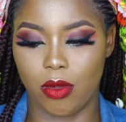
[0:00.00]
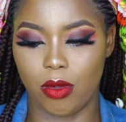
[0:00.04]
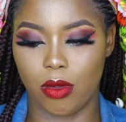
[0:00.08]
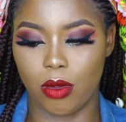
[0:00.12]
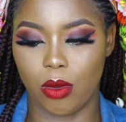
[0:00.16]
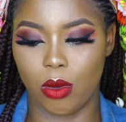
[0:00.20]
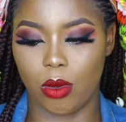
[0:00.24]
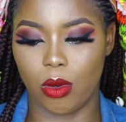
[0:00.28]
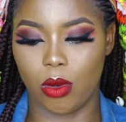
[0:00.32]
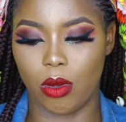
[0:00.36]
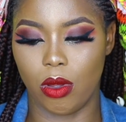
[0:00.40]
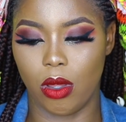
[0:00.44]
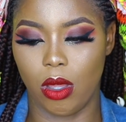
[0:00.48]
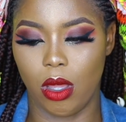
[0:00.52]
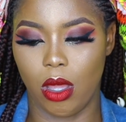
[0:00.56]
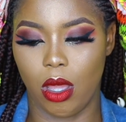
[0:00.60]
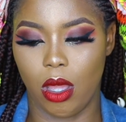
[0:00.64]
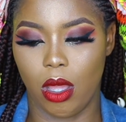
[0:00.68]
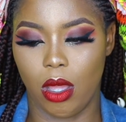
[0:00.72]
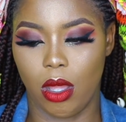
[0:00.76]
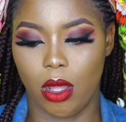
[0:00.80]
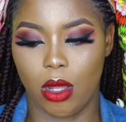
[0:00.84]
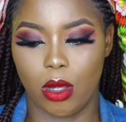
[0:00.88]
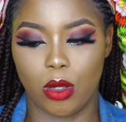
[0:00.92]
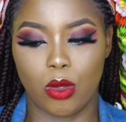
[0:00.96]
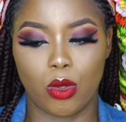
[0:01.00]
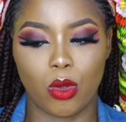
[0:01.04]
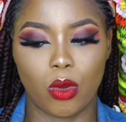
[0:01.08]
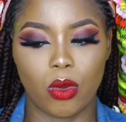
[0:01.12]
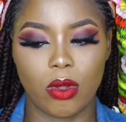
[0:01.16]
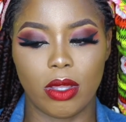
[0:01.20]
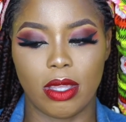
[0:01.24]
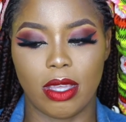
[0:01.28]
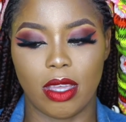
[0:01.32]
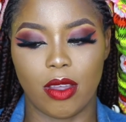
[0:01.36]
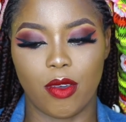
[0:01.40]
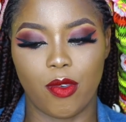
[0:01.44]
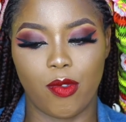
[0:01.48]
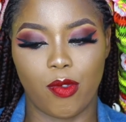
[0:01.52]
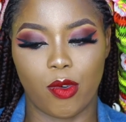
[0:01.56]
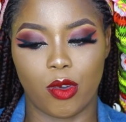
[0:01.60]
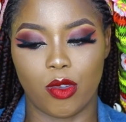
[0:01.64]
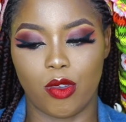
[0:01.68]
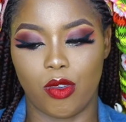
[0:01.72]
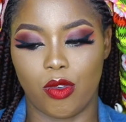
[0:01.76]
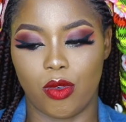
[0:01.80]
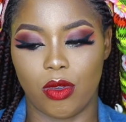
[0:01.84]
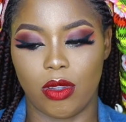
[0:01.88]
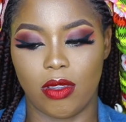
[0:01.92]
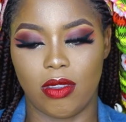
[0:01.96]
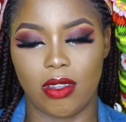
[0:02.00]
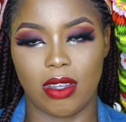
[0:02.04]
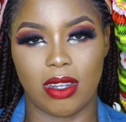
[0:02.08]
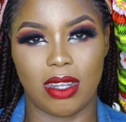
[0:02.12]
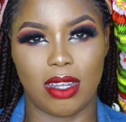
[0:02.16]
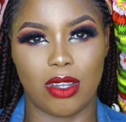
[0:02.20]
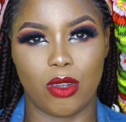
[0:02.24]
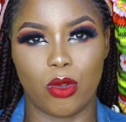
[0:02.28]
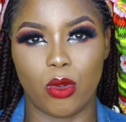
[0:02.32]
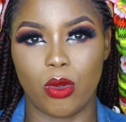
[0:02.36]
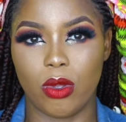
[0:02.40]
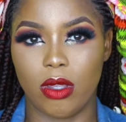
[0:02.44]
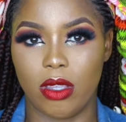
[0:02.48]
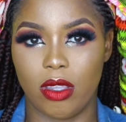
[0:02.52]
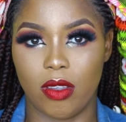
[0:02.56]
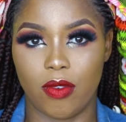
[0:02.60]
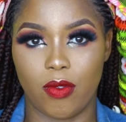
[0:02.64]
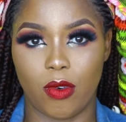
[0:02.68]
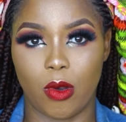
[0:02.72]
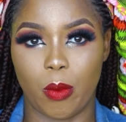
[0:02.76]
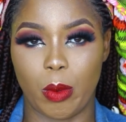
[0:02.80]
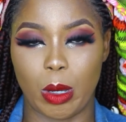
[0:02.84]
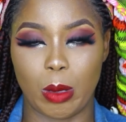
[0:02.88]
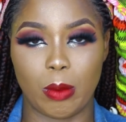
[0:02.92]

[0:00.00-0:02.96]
So don't get frustrated and don't give up.